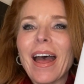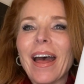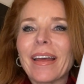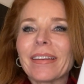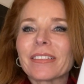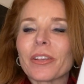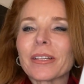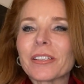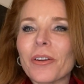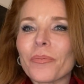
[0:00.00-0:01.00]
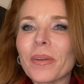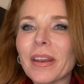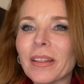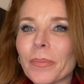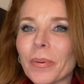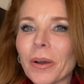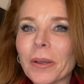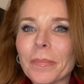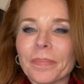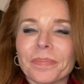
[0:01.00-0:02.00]
And so I start reading the
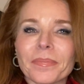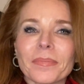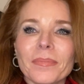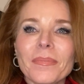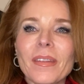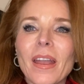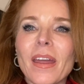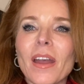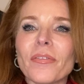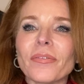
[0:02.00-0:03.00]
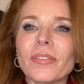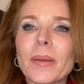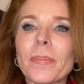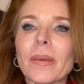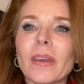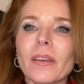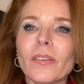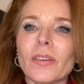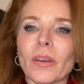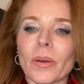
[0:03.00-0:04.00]
book and I flip
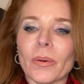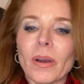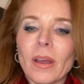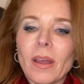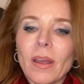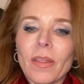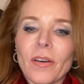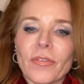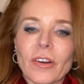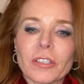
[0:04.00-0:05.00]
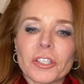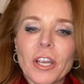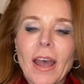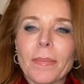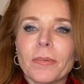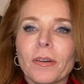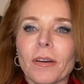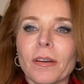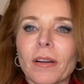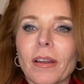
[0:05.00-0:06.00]
into the first
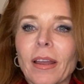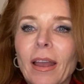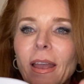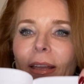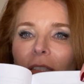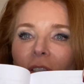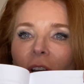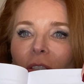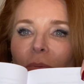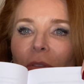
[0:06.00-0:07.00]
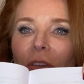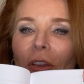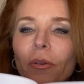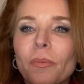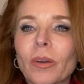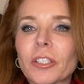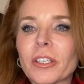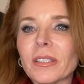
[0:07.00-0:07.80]
chapter it starts with you, which is